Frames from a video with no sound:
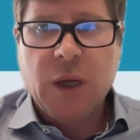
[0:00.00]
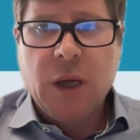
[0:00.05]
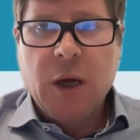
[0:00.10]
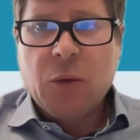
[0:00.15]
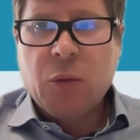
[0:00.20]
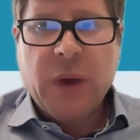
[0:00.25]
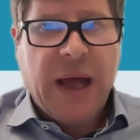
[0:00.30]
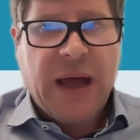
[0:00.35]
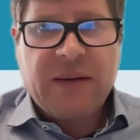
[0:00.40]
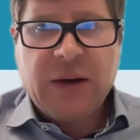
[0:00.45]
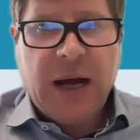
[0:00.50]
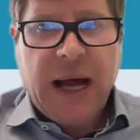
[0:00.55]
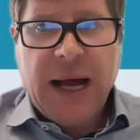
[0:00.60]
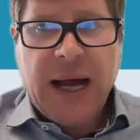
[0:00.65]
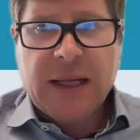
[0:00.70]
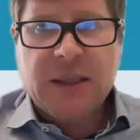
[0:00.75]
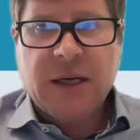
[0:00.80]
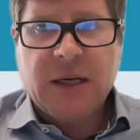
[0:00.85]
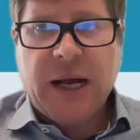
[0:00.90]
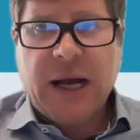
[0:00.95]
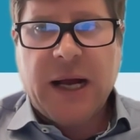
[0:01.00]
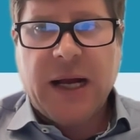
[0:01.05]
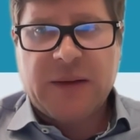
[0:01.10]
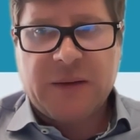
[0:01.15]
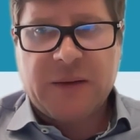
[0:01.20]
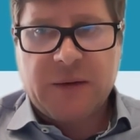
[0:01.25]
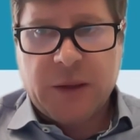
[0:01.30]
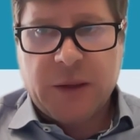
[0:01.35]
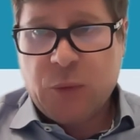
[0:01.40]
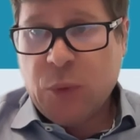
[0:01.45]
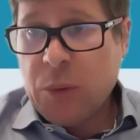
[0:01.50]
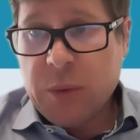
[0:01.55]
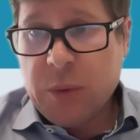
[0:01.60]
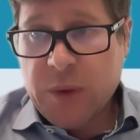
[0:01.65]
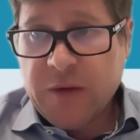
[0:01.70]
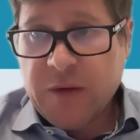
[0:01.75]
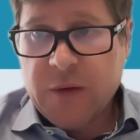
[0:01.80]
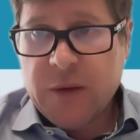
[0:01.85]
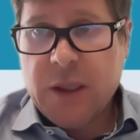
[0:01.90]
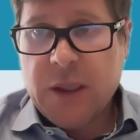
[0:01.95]
We have other acts that we will
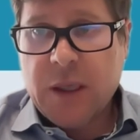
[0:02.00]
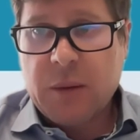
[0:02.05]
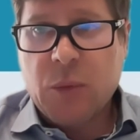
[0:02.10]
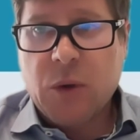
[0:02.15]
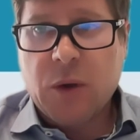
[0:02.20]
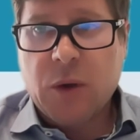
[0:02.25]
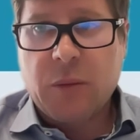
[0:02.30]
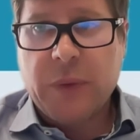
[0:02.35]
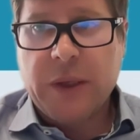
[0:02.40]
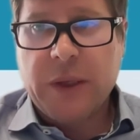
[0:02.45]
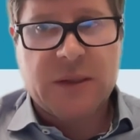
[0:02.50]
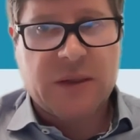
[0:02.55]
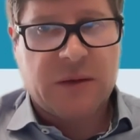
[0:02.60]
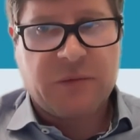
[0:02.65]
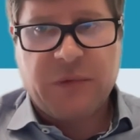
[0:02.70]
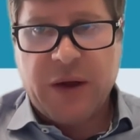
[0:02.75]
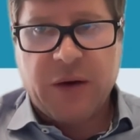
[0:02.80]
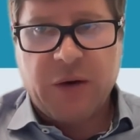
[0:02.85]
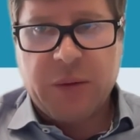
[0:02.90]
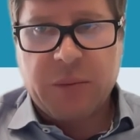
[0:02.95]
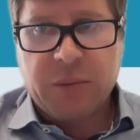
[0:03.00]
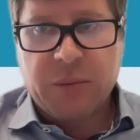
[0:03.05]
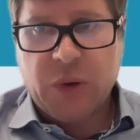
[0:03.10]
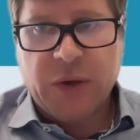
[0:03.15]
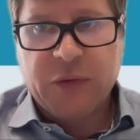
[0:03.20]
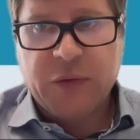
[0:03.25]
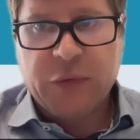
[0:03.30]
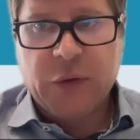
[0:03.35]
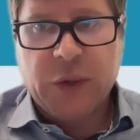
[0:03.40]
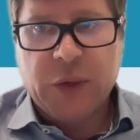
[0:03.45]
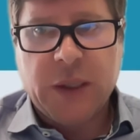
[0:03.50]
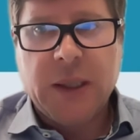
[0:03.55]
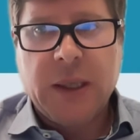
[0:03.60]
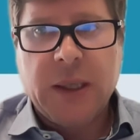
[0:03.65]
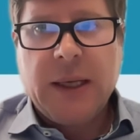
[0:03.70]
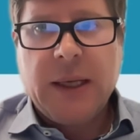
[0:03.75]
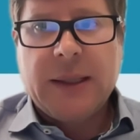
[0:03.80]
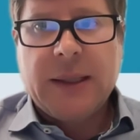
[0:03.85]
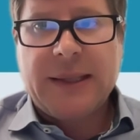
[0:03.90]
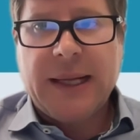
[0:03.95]
see in a moment very briefly
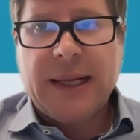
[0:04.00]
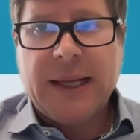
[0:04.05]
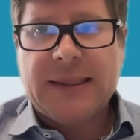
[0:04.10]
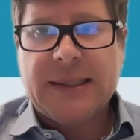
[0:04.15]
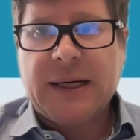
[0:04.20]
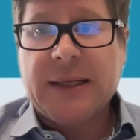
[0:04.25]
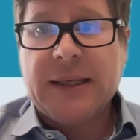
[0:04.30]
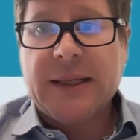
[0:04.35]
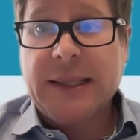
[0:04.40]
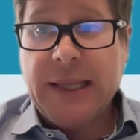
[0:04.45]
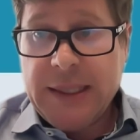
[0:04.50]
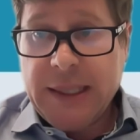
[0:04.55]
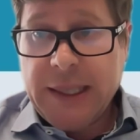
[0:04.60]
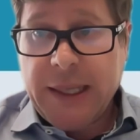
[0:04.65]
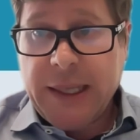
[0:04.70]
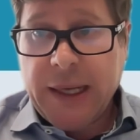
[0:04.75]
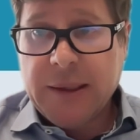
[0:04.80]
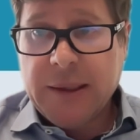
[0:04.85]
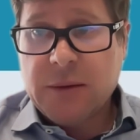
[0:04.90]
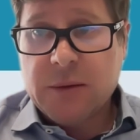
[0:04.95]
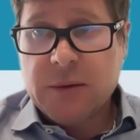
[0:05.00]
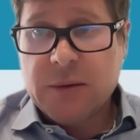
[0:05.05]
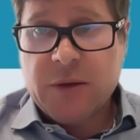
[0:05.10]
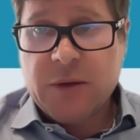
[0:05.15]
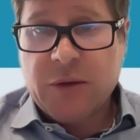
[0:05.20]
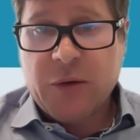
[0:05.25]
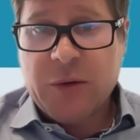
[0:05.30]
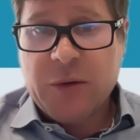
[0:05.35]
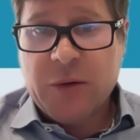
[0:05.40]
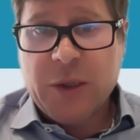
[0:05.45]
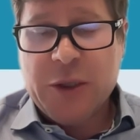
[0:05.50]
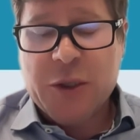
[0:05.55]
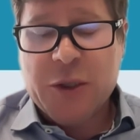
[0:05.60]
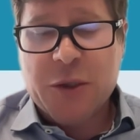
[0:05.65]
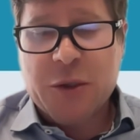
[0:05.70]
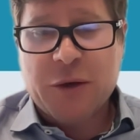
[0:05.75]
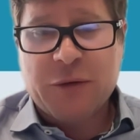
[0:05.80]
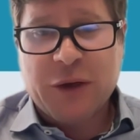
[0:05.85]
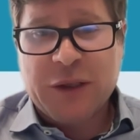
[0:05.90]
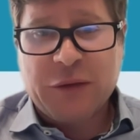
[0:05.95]
that are dedicated to the regulation of
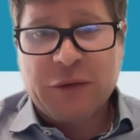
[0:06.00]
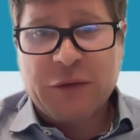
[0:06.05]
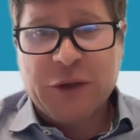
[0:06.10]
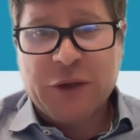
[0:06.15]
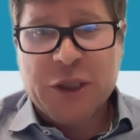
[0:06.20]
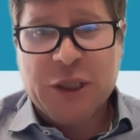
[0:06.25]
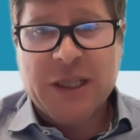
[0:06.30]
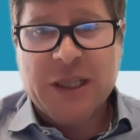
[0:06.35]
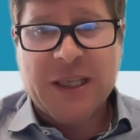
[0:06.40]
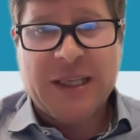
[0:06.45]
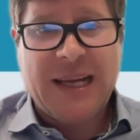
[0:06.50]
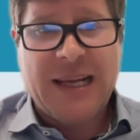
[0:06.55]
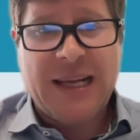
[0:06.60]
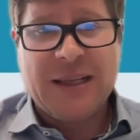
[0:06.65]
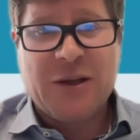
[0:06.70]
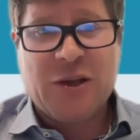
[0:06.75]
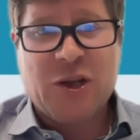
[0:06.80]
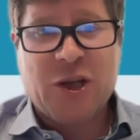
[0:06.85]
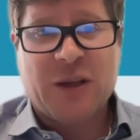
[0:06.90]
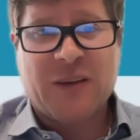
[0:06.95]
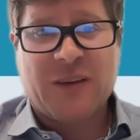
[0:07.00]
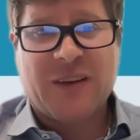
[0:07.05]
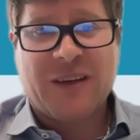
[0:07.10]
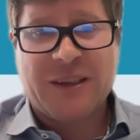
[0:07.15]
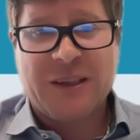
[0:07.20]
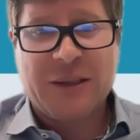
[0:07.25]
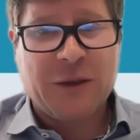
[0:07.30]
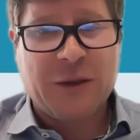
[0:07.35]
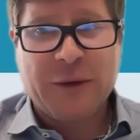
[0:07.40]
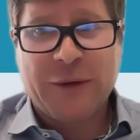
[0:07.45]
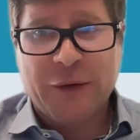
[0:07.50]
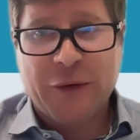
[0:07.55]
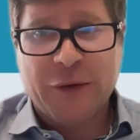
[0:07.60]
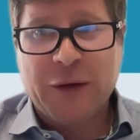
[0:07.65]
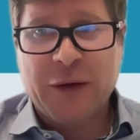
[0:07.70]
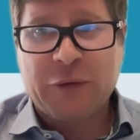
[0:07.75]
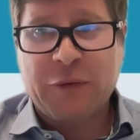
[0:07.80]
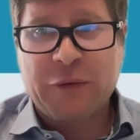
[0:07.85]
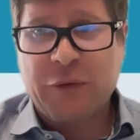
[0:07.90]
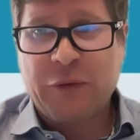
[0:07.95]
artificial intelligence. Article 3 or
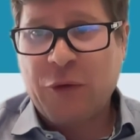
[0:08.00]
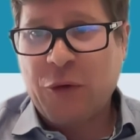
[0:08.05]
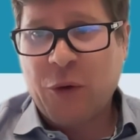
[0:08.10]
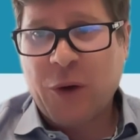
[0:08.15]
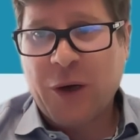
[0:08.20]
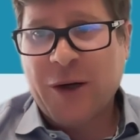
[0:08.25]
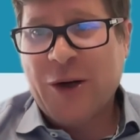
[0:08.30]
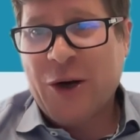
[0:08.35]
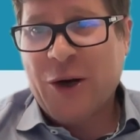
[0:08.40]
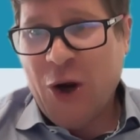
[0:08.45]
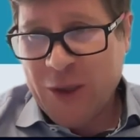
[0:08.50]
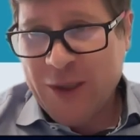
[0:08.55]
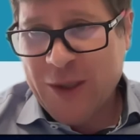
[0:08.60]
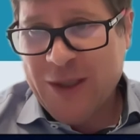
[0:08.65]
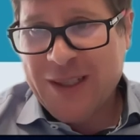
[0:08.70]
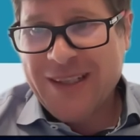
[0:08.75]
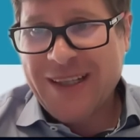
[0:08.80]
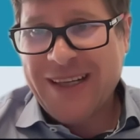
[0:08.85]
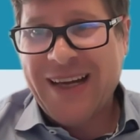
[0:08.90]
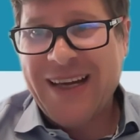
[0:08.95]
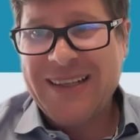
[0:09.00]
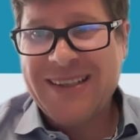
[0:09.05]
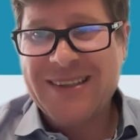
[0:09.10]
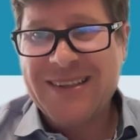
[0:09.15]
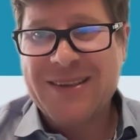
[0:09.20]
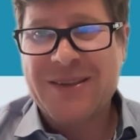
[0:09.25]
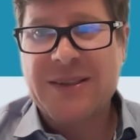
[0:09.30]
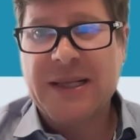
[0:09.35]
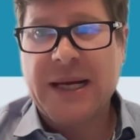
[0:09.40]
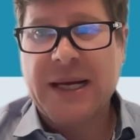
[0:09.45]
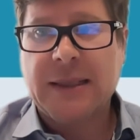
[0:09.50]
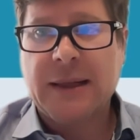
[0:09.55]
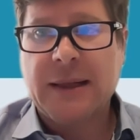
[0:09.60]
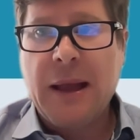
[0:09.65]
4 are not dedicated to that.